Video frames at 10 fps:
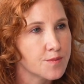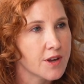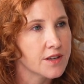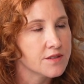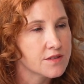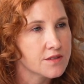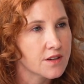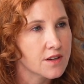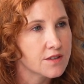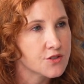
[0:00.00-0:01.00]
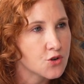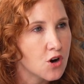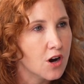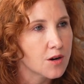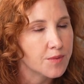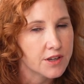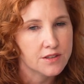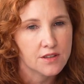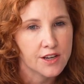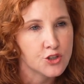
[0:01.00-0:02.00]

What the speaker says: remains strong, but I